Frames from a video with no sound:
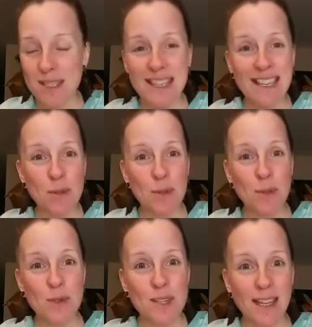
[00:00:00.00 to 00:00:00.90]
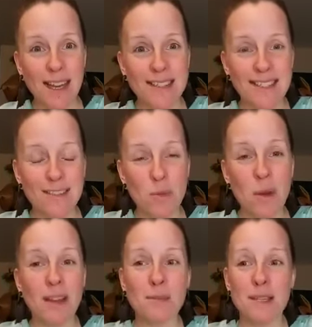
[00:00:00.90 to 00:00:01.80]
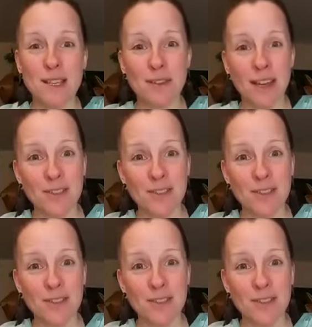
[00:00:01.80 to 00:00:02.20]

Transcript: I was thinking about the usnic acid and reminding myself